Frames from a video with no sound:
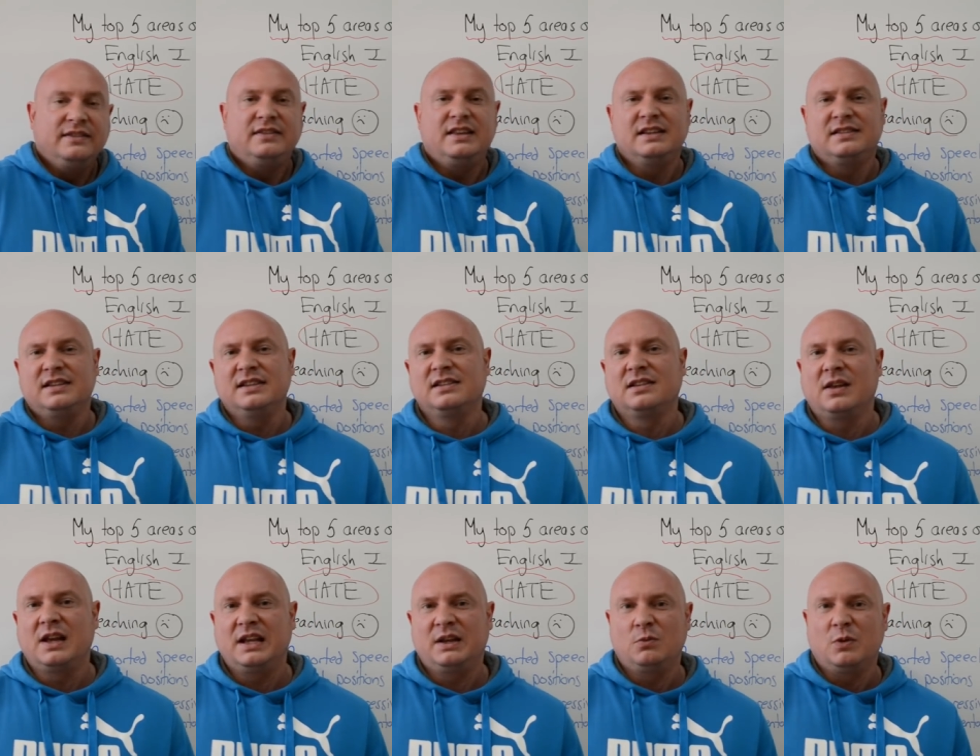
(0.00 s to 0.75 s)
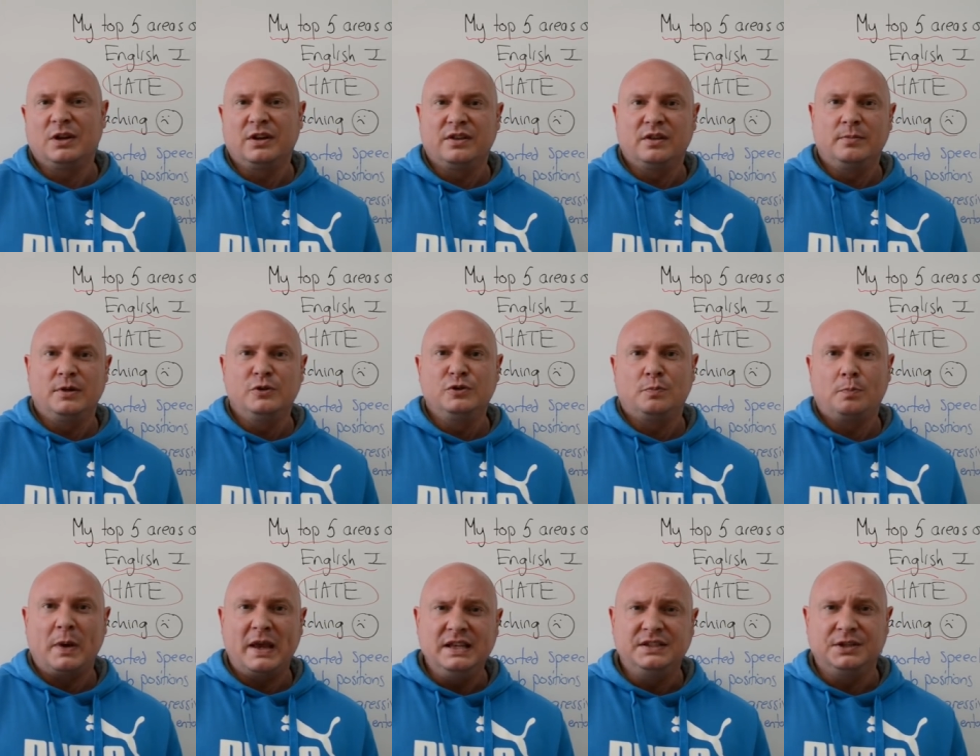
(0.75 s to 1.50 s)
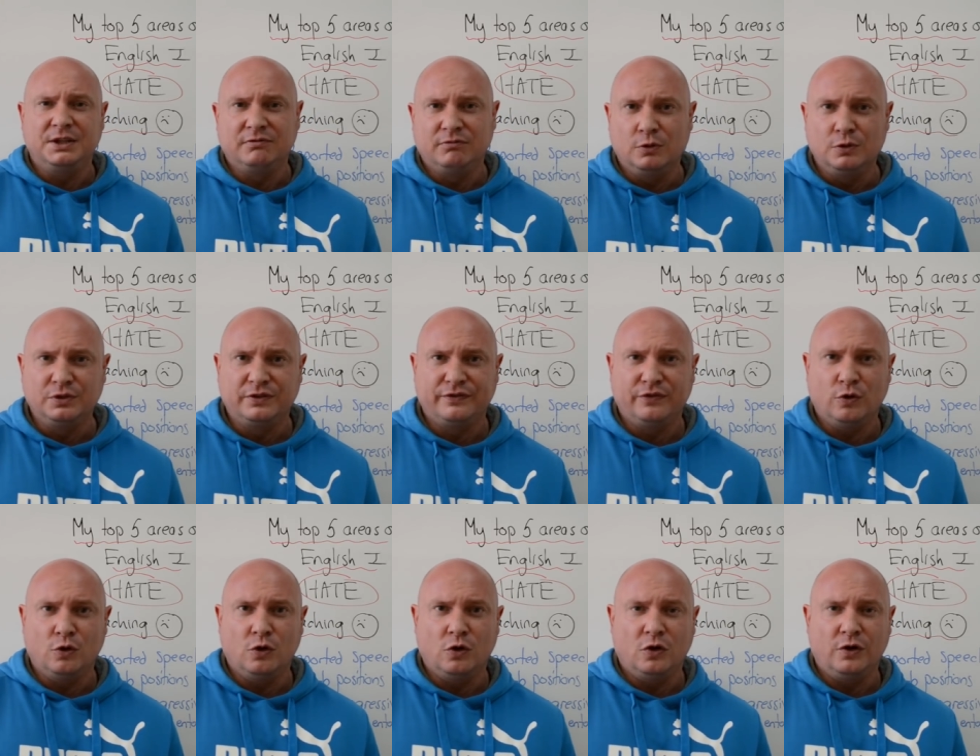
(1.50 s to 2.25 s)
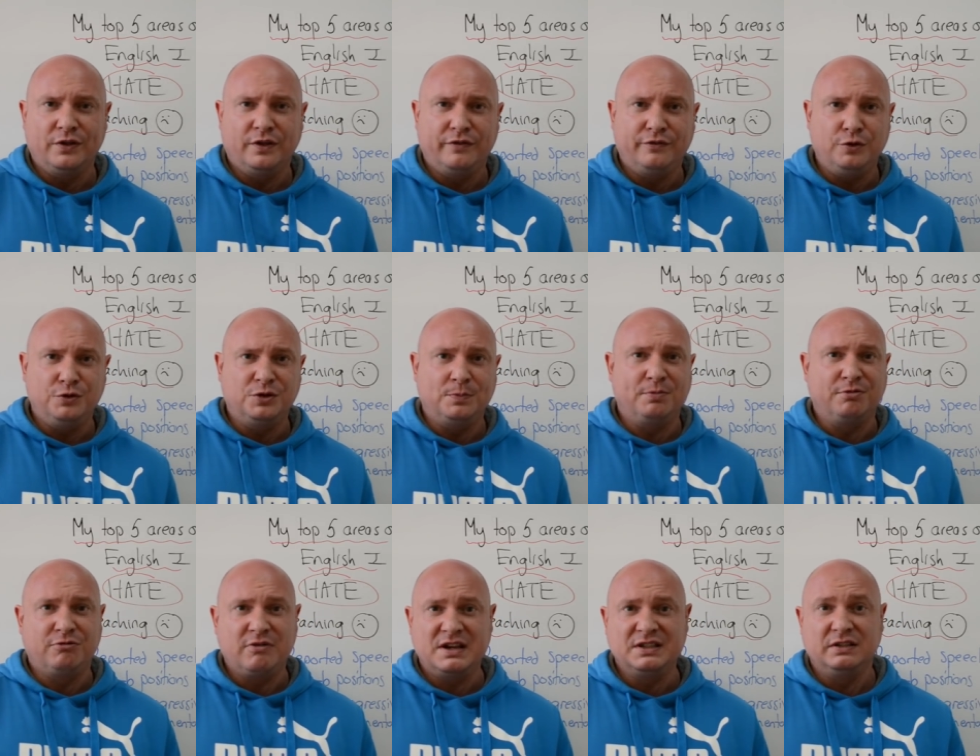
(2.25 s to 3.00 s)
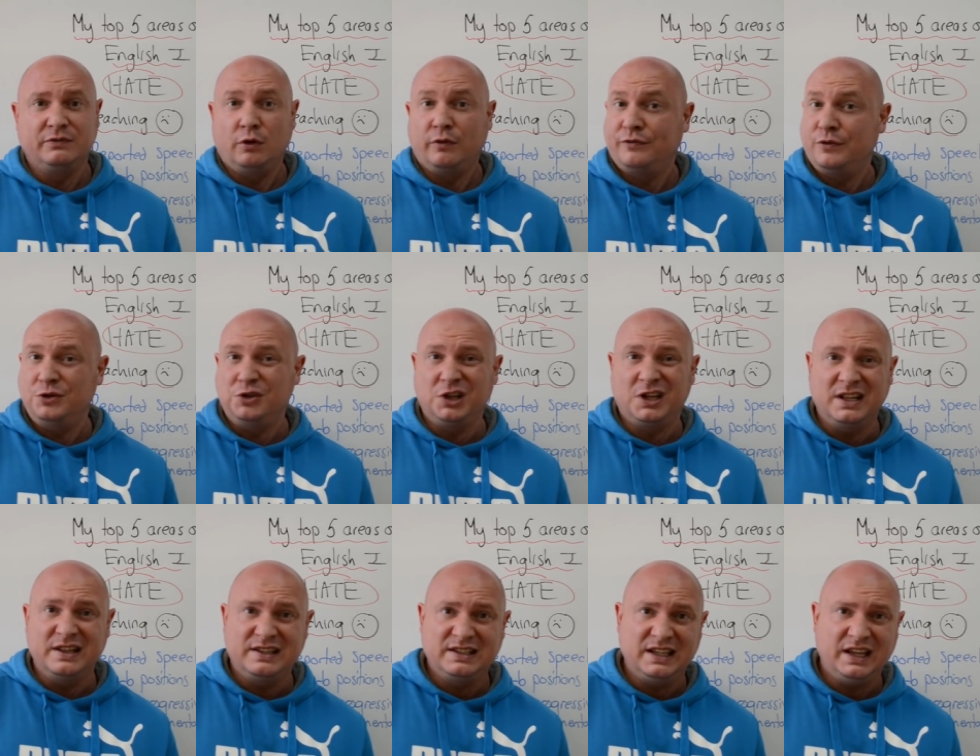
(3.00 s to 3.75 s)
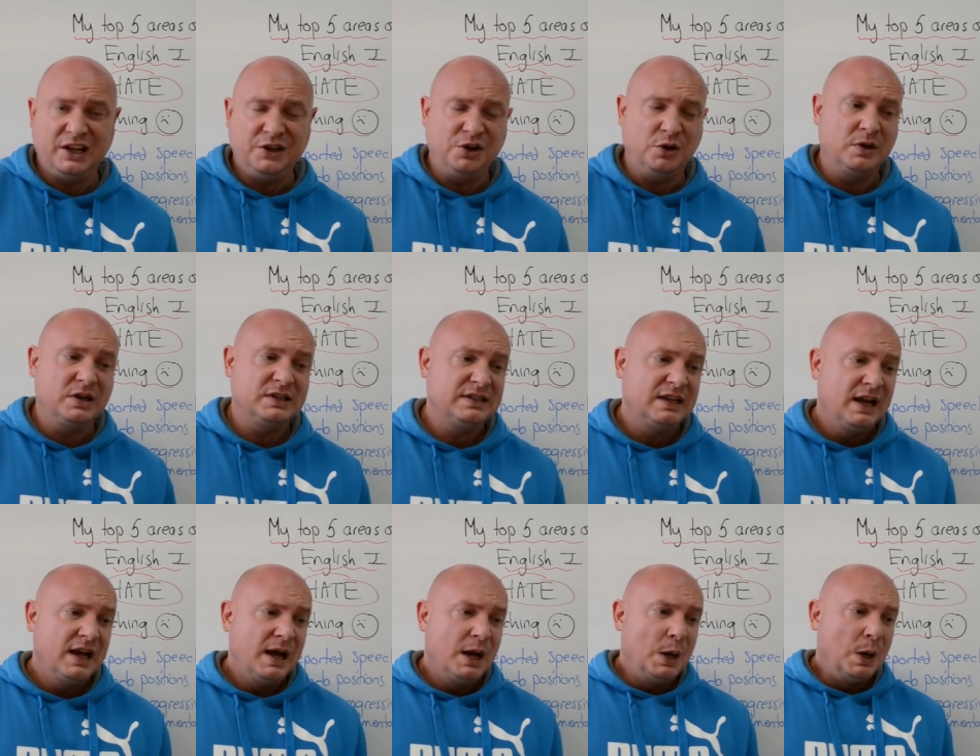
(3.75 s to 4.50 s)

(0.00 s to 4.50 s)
This is like one of the most basic rules for the future progressive or future continuous.